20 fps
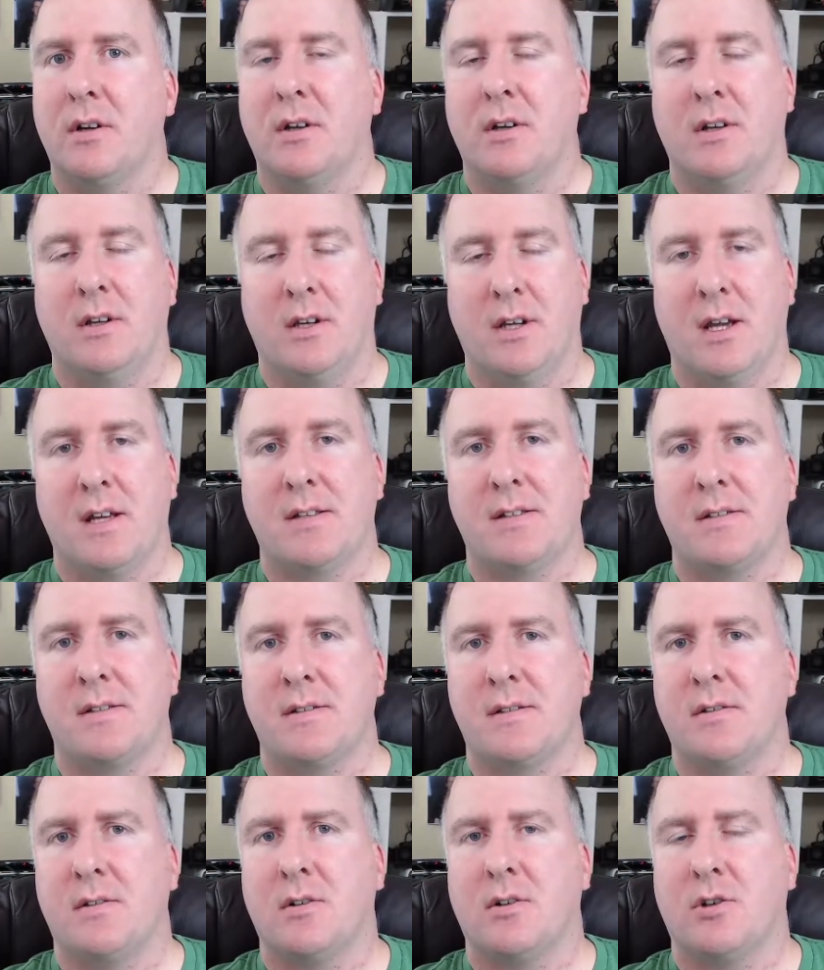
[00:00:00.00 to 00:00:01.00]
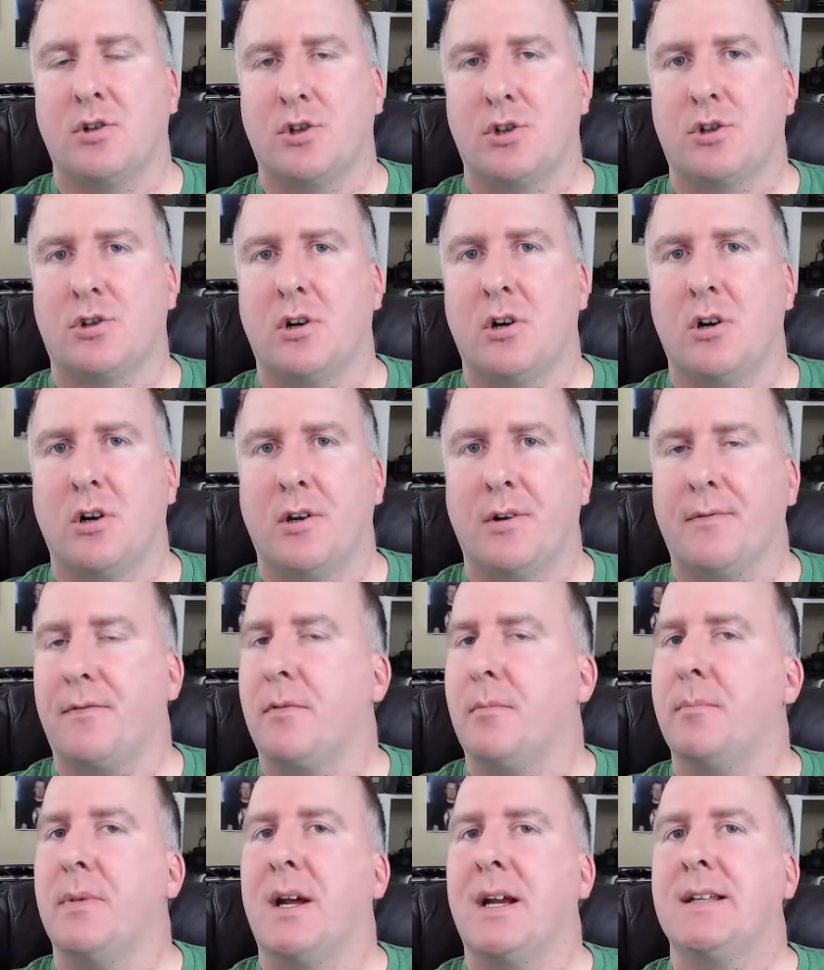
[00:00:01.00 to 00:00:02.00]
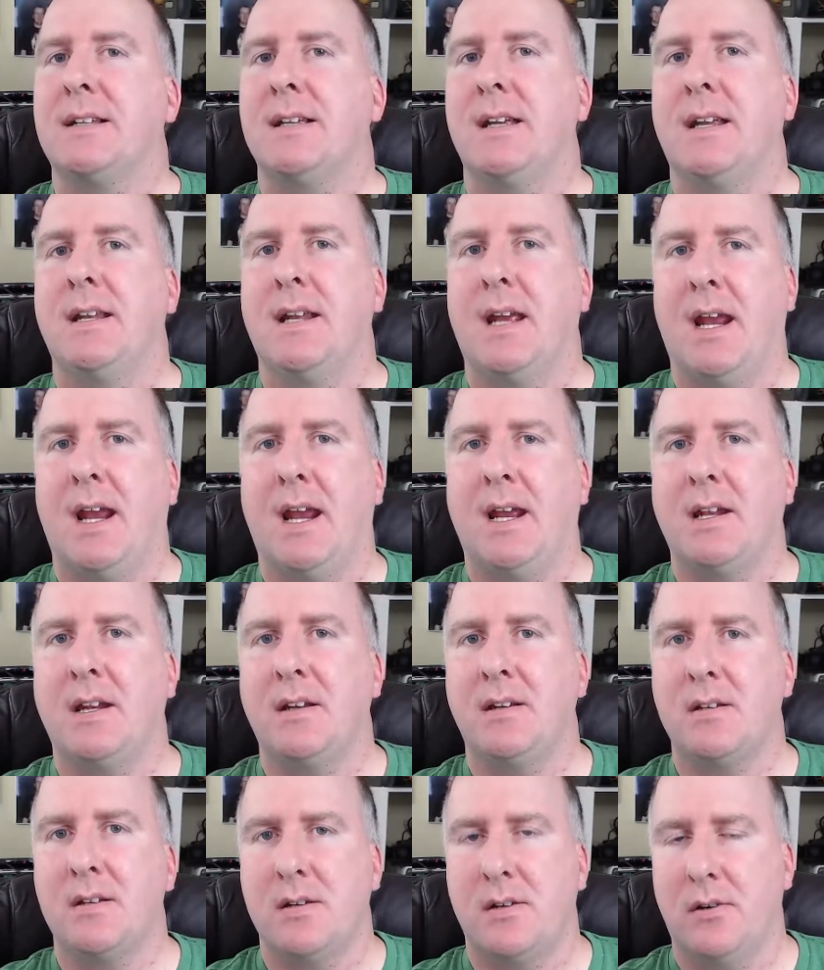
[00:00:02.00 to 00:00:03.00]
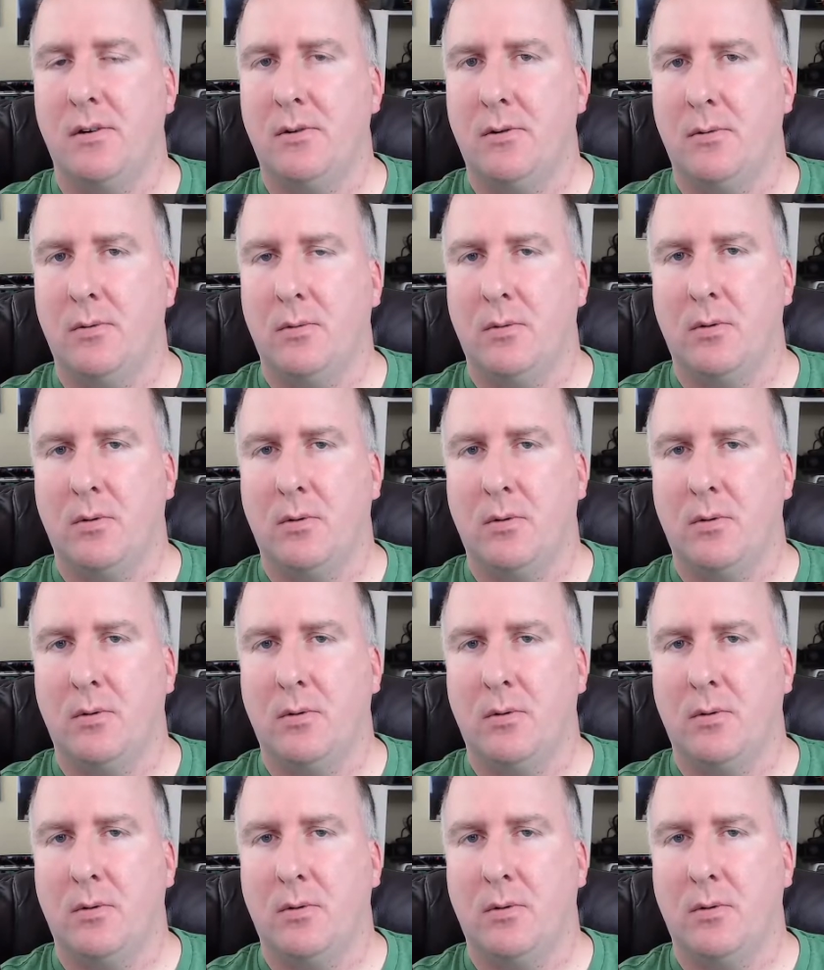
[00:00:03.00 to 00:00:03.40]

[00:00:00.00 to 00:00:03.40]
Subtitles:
Yes, Tron from 1982.